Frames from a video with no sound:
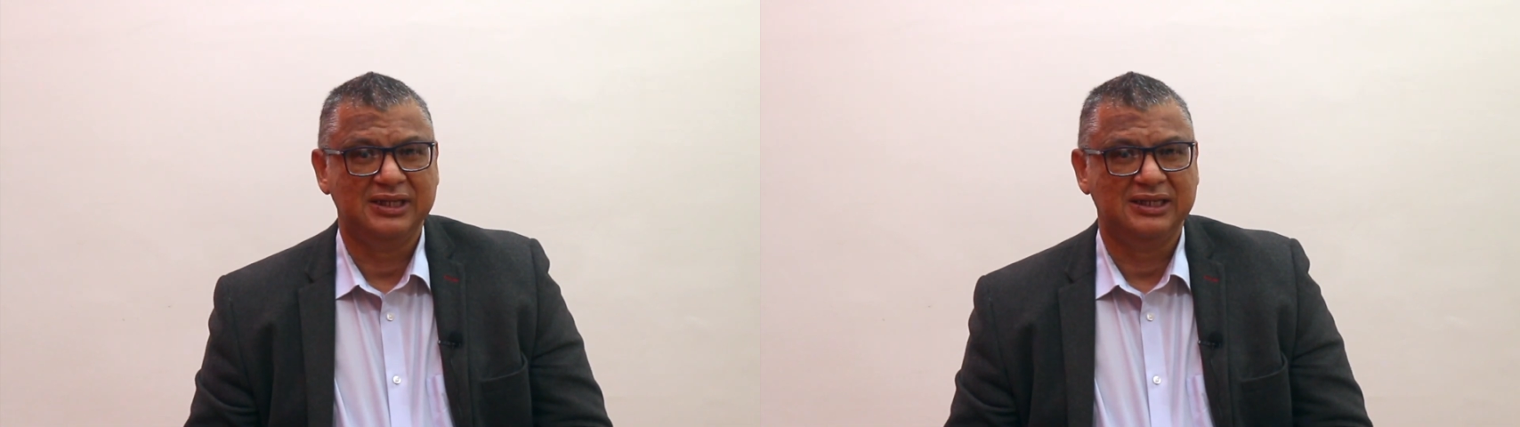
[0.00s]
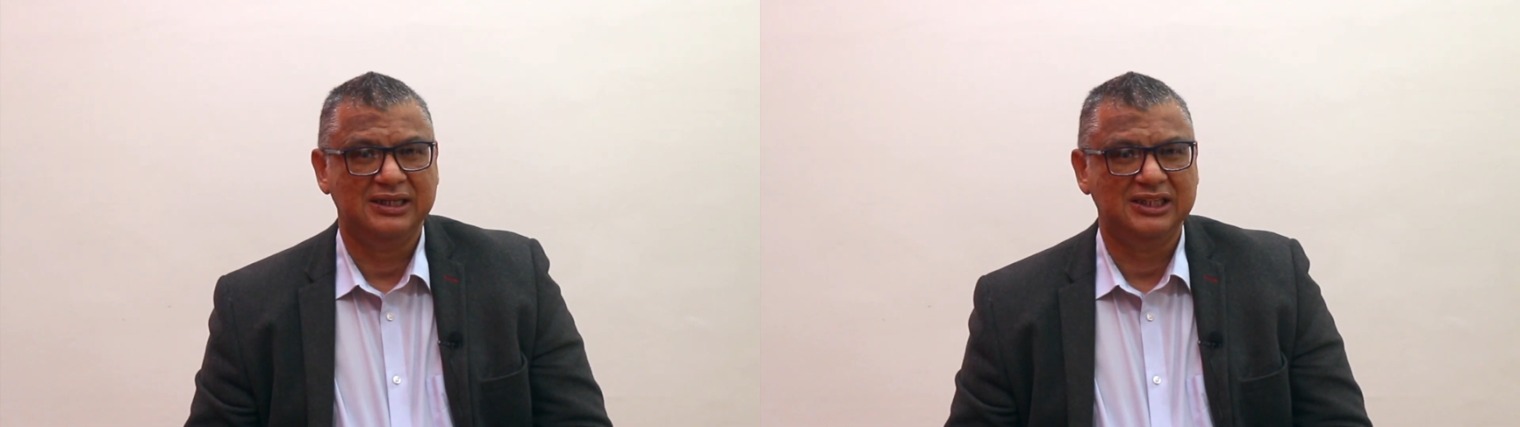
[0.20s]

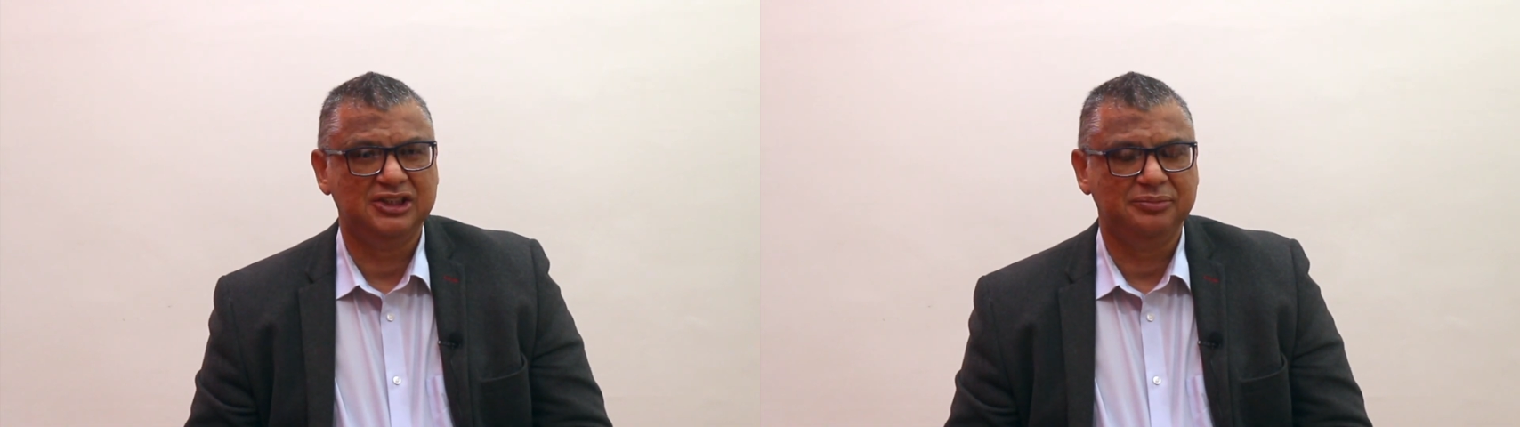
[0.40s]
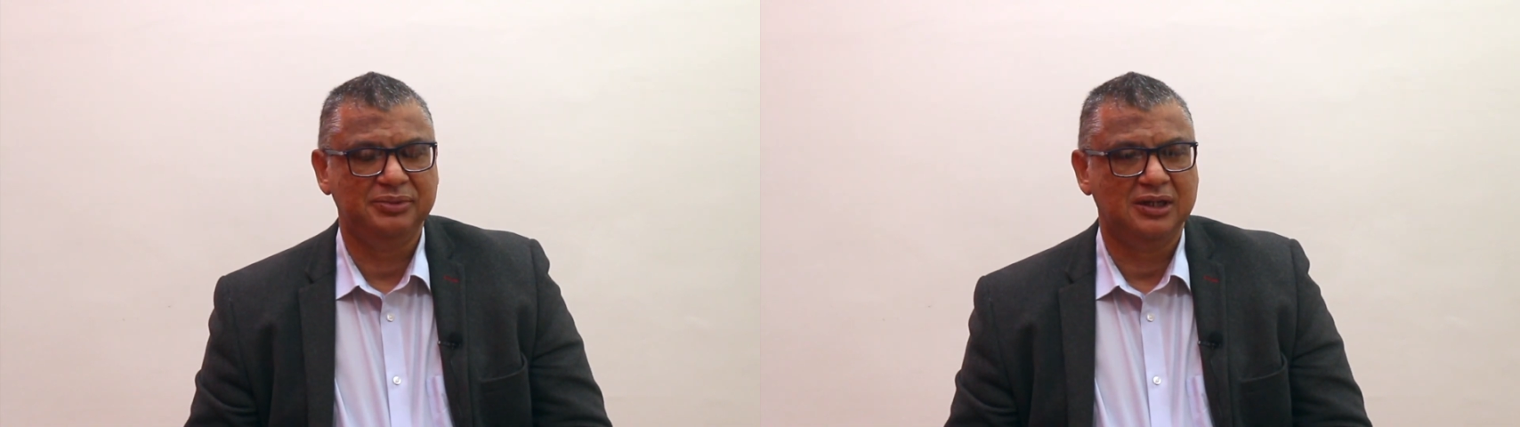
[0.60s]
that an
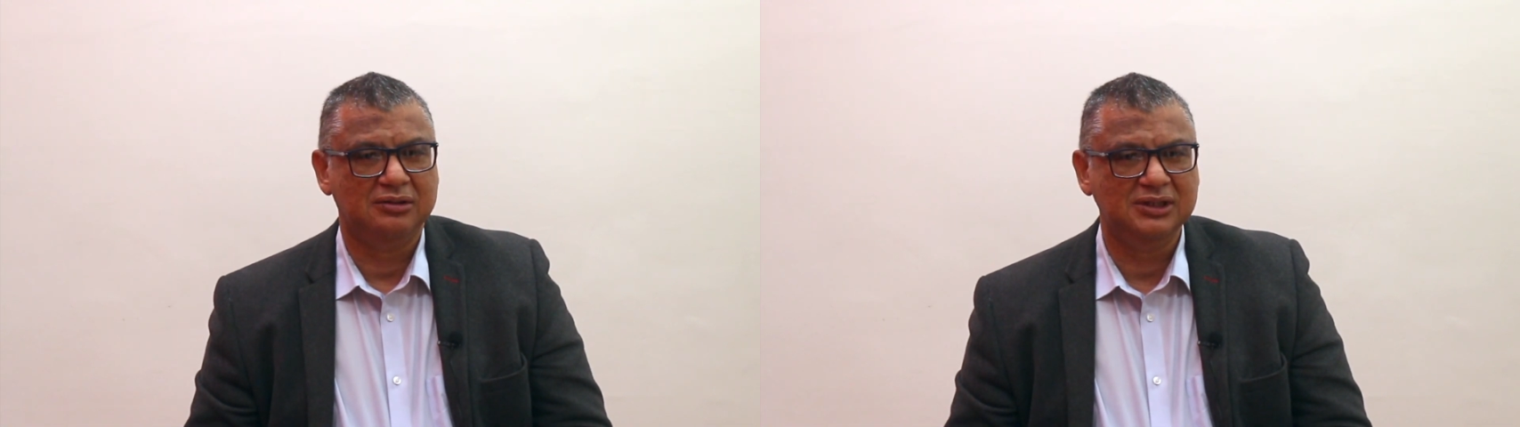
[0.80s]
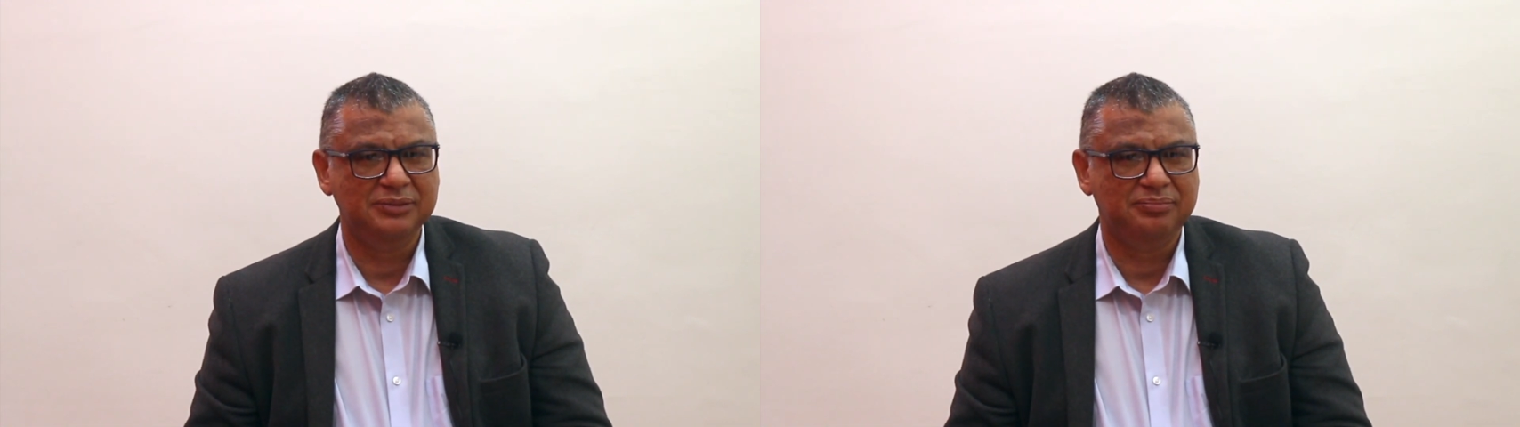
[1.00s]
SGB
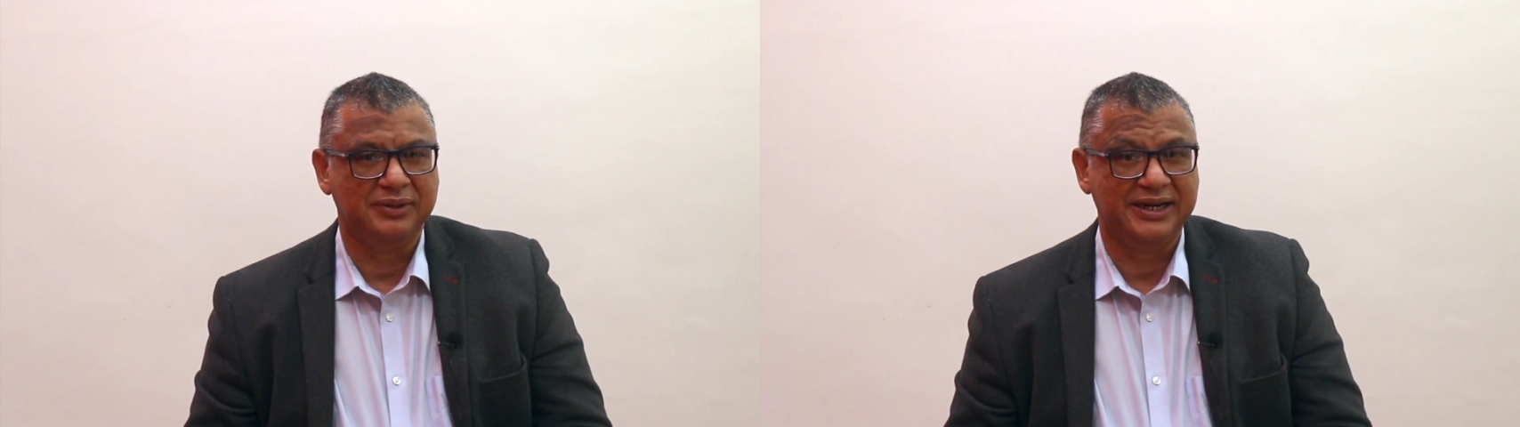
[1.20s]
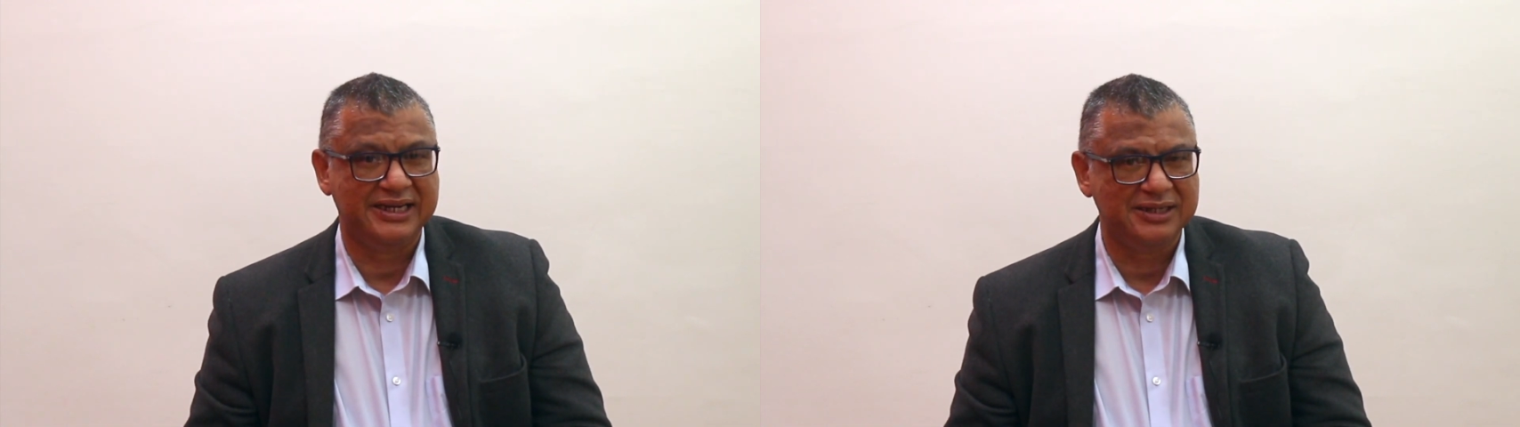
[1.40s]
only
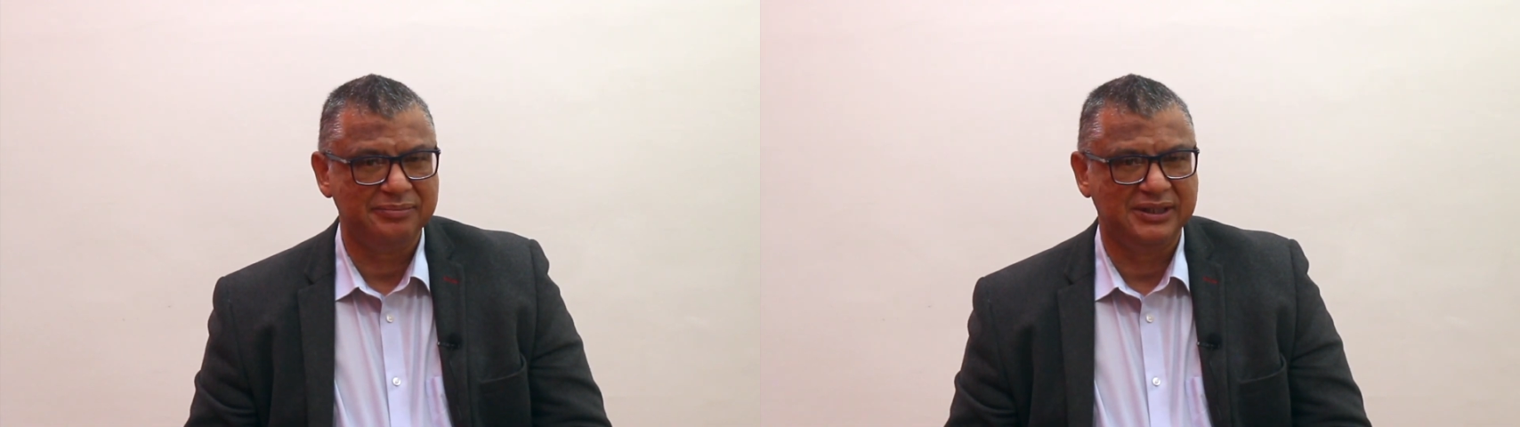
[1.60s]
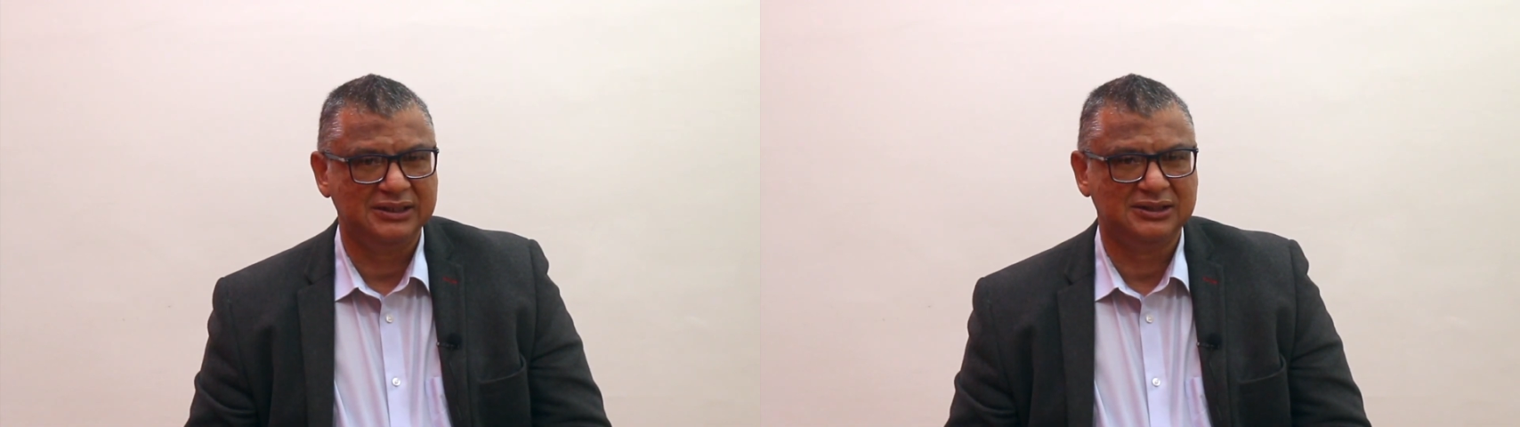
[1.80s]

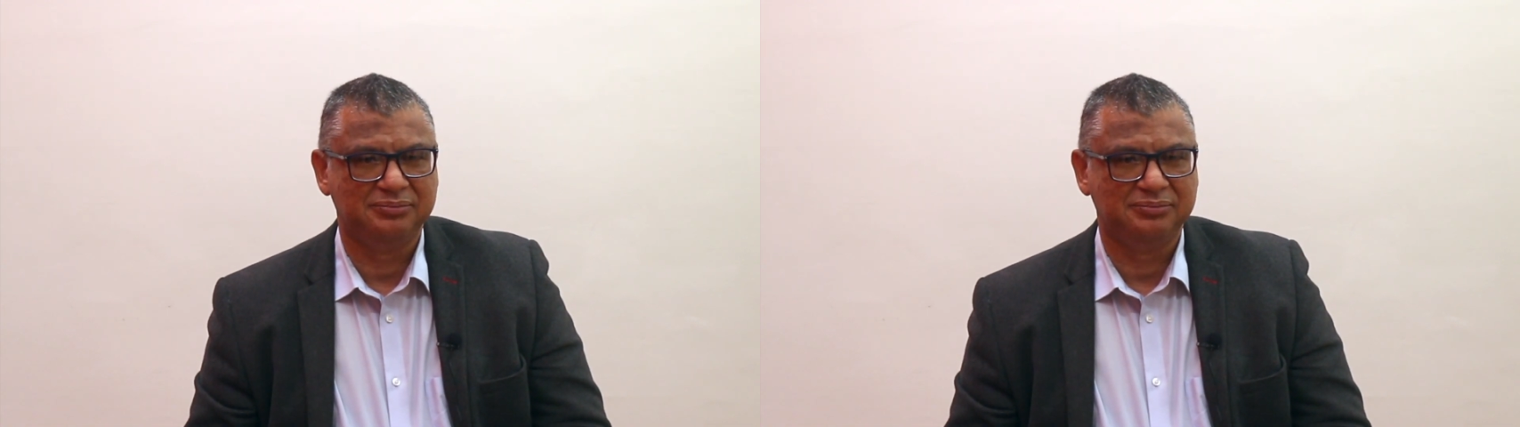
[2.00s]
recommends,